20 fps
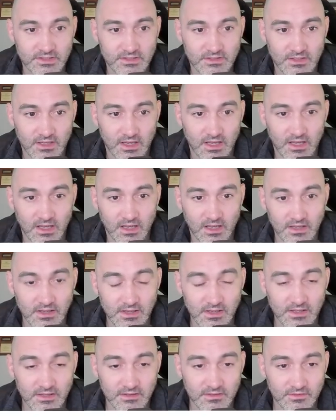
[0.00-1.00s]
uh,
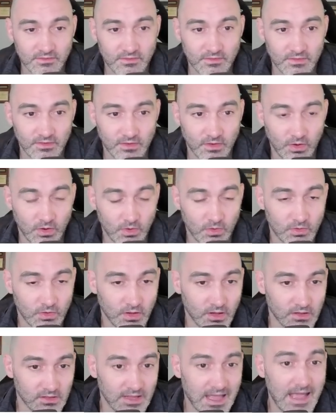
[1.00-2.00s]

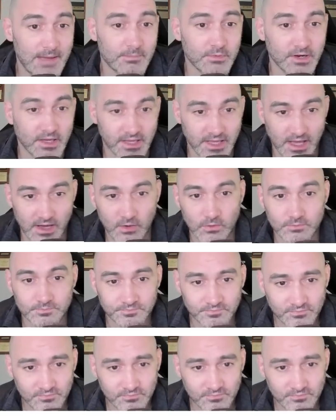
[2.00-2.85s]
elaborate account